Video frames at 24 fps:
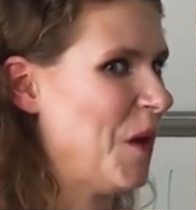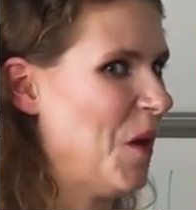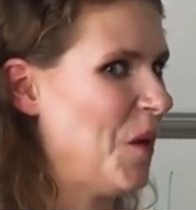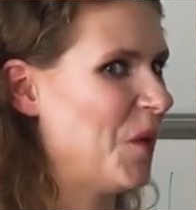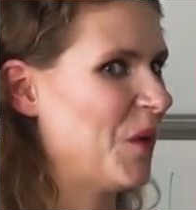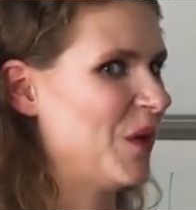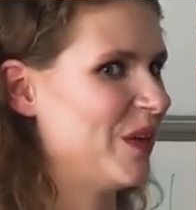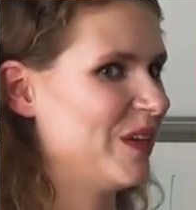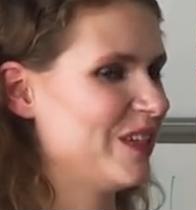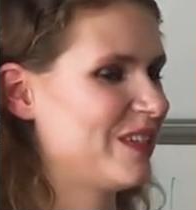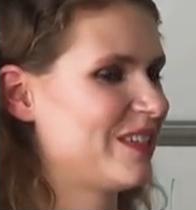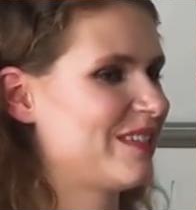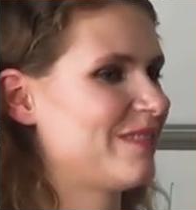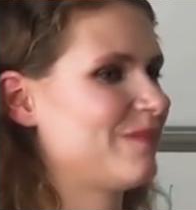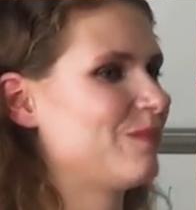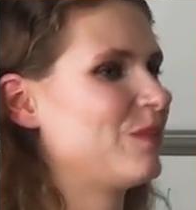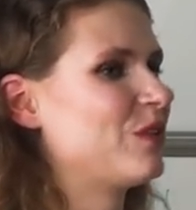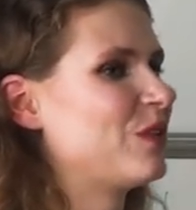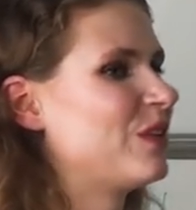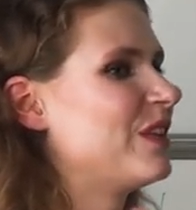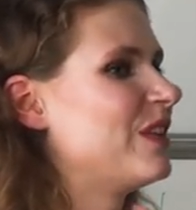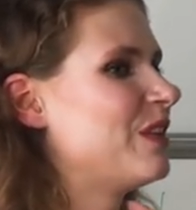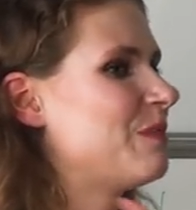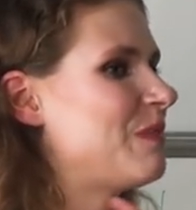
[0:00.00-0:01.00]
Or it's
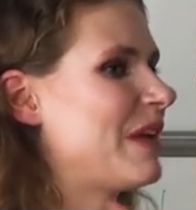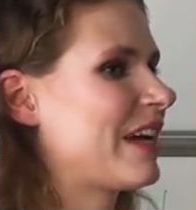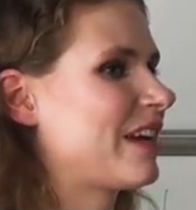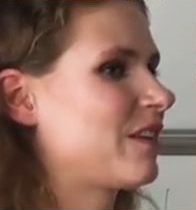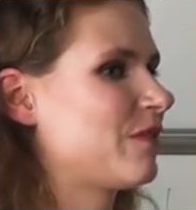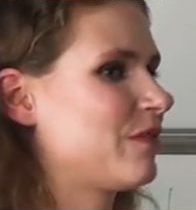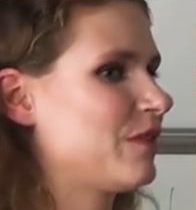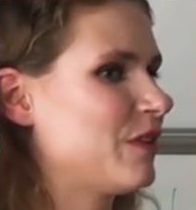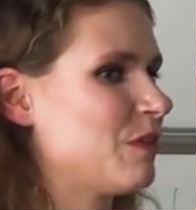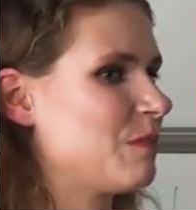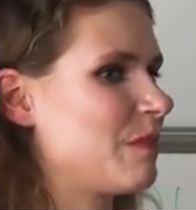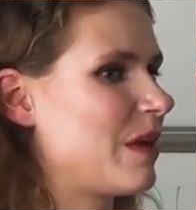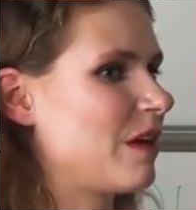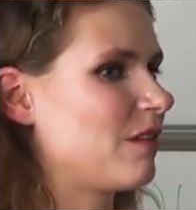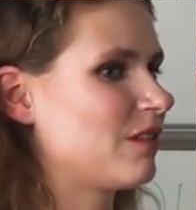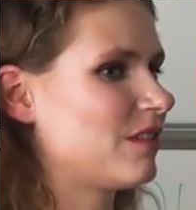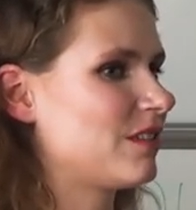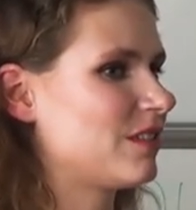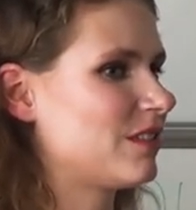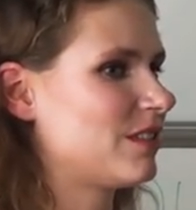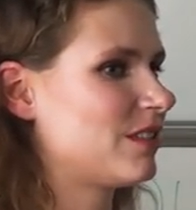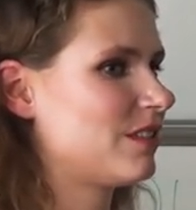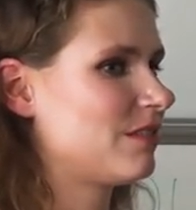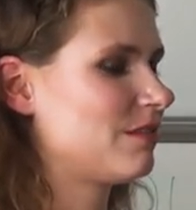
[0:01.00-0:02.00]
more in the back of your mouth,
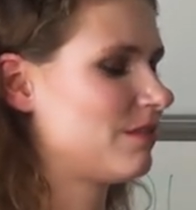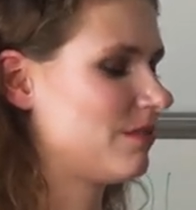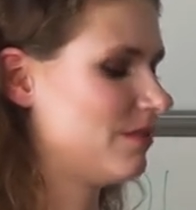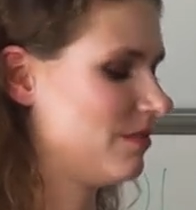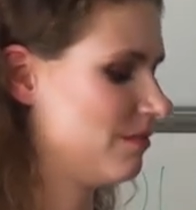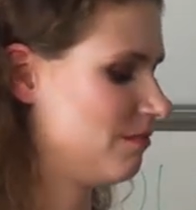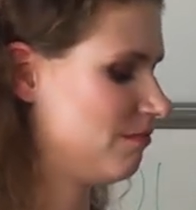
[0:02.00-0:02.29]
it's